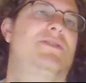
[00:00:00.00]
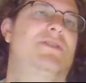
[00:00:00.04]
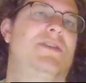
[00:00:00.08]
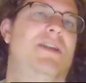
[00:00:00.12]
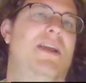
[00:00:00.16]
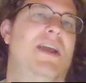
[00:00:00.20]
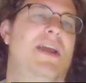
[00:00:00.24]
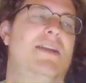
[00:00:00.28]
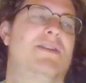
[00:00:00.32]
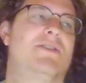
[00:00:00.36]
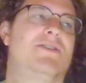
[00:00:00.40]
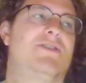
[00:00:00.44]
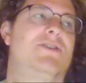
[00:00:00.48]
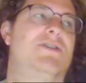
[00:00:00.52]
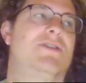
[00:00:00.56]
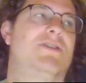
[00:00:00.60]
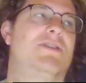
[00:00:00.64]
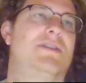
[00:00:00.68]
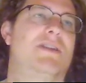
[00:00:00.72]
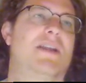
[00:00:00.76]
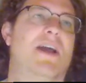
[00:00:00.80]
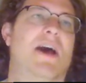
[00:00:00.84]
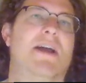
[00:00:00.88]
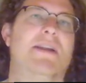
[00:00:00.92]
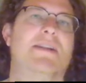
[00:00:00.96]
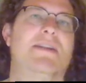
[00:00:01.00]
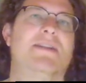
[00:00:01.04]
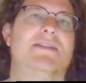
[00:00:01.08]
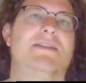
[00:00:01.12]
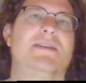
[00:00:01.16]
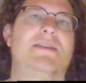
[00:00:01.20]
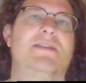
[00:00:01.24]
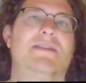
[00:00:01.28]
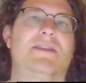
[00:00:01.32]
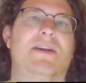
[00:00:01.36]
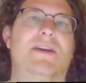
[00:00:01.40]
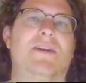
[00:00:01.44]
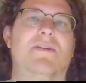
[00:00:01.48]
it's just not
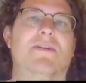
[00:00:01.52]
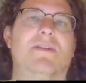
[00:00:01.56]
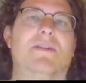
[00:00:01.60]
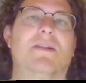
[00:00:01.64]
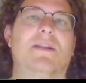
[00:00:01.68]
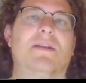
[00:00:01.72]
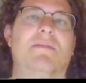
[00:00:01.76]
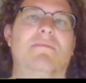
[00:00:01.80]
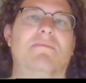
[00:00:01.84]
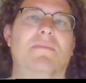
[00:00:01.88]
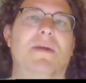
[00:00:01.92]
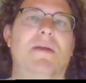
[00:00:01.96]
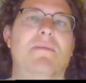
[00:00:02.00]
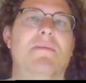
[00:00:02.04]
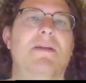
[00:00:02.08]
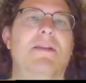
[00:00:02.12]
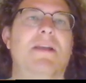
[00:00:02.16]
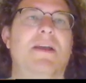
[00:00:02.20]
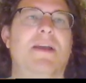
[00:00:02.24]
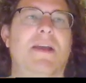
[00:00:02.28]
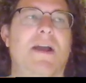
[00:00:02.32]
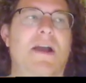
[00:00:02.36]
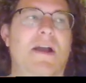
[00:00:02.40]
necessarily maybe like